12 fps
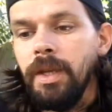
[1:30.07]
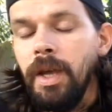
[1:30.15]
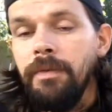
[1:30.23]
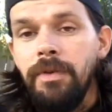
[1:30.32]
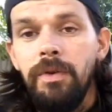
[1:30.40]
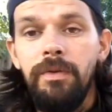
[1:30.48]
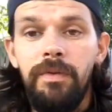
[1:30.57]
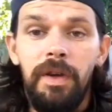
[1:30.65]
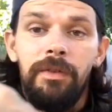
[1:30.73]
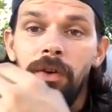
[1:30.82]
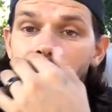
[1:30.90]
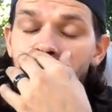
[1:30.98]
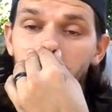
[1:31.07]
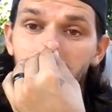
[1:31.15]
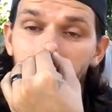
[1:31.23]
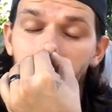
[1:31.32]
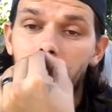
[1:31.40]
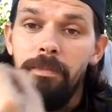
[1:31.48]
If you've never
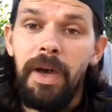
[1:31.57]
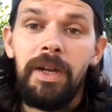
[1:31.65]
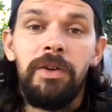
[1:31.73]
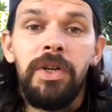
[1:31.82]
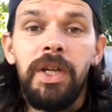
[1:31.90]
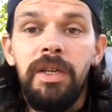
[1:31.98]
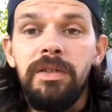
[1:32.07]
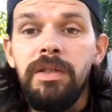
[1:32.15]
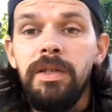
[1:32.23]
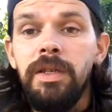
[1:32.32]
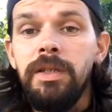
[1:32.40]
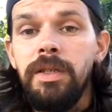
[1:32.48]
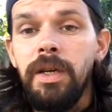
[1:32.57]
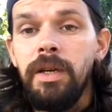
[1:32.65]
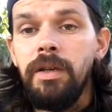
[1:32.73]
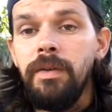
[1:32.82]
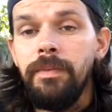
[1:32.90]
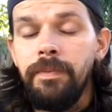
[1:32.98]
battled against an
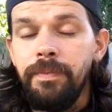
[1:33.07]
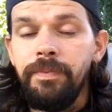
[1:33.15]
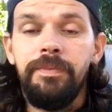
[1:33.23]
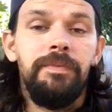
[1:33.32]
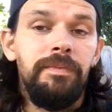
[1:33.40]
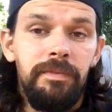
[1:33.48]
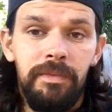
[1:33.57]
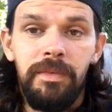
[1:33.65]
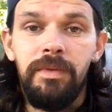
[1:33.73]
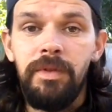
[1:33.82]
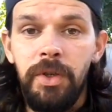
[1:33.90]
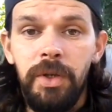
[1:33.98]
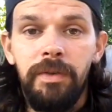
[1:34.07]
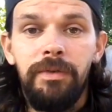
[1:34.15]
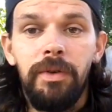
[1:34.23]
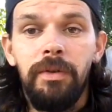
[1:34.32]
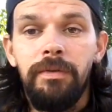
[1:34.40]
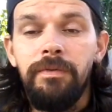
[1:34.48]
Entei, you're in
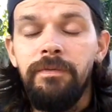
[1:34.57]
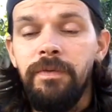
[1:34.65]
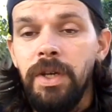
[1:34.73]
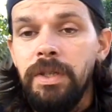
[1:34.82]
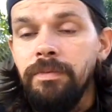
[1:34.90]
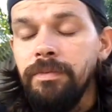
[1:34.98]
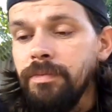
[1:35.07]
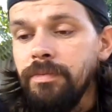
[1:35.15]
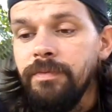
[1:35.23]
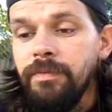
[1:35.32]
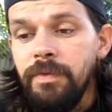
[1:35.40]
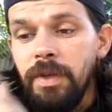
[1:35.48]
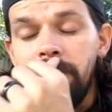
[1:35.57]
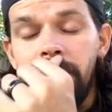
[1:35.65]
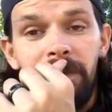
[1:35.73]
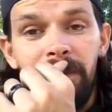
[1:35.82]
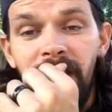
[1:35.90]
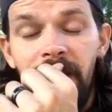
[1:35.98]
for a fun
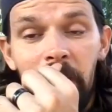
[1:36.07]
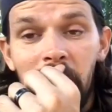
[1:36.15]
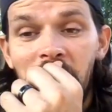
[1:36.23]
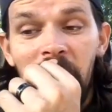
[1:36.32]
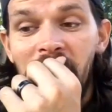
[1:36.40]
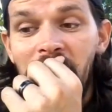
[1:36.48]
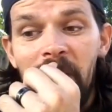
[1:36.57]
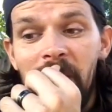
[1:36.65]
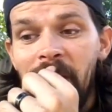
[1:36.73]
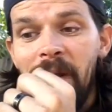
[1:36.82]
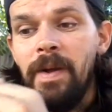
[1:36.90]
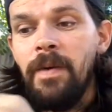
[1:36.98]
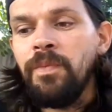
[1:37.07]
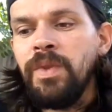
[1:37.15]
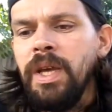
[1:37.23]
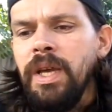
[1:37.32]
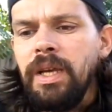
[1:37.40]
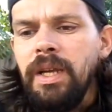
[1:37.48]
time with that.
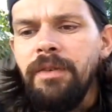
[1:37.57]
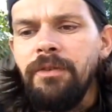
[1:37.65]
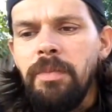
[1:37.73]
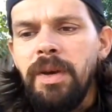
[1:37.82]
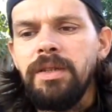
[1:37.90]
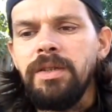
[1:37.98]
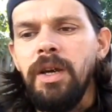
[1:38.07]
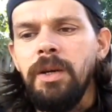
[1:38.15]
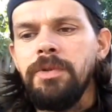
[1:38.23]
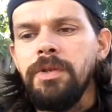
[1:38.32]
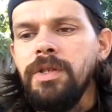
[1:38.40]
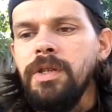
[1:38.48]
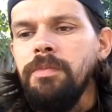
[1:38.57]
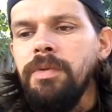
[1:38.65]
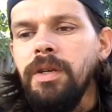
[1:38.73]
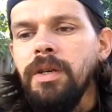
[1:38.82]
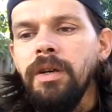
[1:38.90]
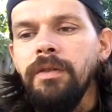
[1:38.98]
It can have a max capture
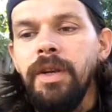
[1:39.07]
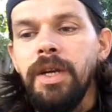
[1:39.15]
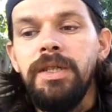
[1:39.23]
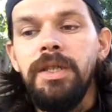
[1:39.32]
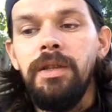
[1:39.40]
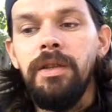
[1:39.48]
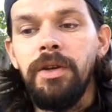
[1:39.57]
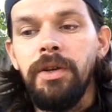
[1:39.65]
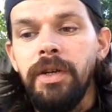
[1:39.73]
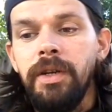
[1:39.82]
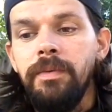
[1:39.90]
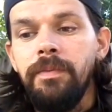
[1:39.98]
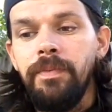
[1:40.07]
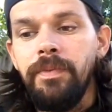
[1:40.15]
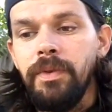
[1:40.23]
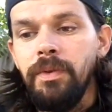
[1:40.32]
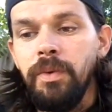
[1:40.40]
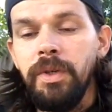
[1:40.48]
CP of 1930,
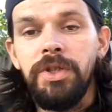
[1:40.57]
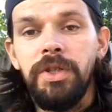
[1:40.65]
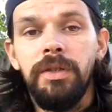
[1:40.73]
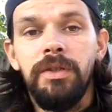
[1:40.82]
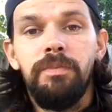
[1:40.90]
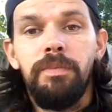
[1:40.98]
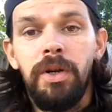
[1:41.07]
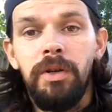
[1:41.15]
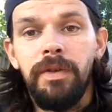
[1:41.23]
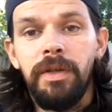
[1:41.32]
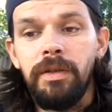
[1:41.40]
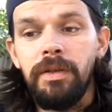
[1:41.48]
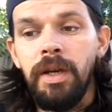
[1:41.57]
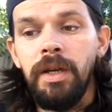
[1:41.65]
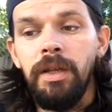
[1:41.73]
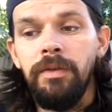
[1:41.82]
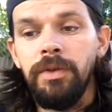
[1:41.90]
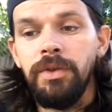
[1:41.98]
which is perfect
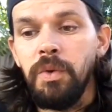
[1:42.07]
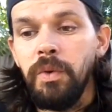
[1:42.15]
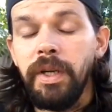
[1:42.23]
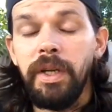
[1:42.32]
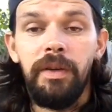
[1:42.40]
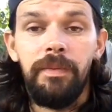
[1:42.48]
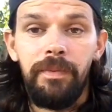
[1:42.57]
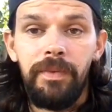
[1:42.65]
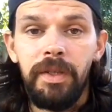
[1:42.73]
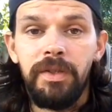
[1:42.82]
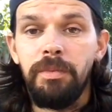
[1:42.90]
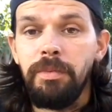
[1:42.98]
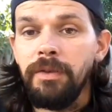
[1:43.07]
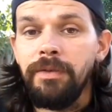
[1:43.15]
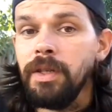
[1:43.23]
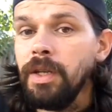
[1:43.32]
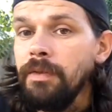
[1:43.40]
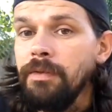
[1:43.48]
at level 20. That's the
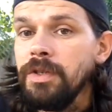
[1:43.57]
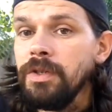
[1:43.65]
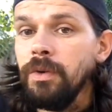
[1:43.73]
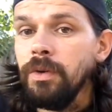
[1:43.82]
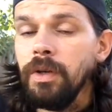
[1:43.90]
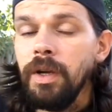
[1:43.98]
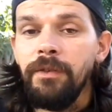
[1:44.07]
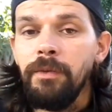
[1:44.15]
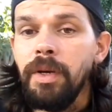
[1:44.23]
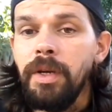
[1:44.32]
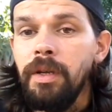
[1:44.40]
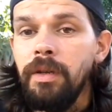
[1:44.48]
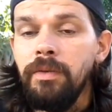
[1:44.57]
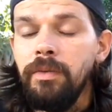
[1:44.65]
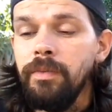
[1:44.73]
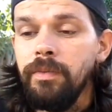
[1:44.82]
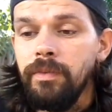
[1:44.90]
perfect IV score. Everybody